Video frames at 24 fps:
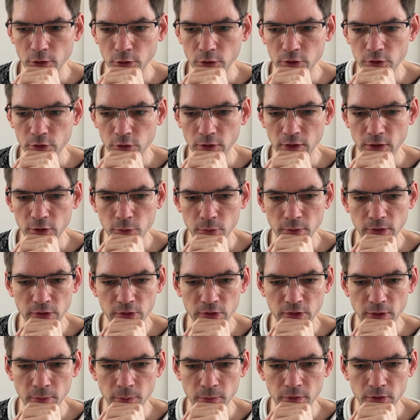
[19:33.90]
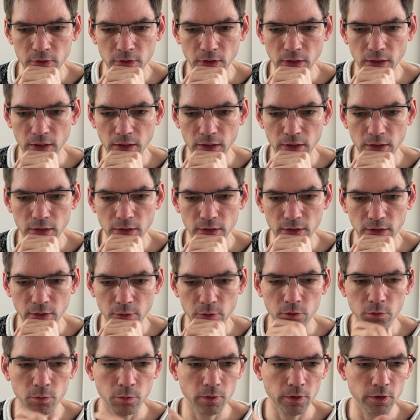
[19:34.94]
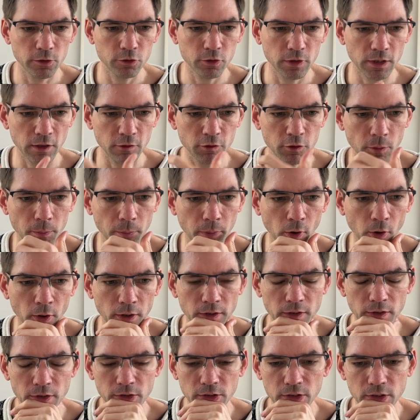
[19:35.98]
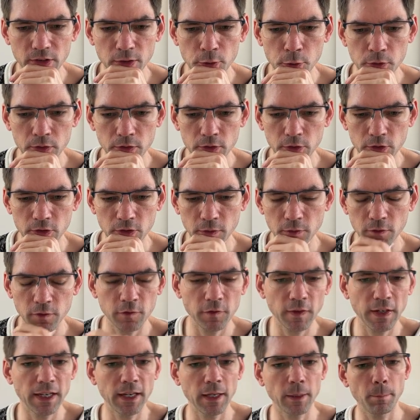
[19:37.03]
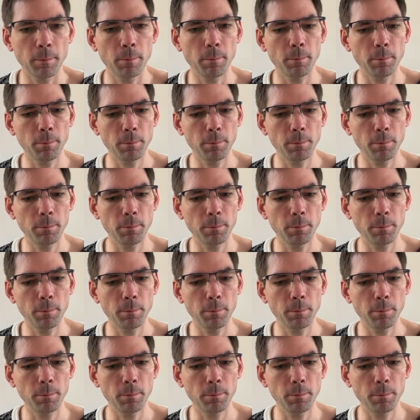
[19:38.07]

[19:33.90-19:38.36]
So that's what it seems like, which will give you points. So it seems very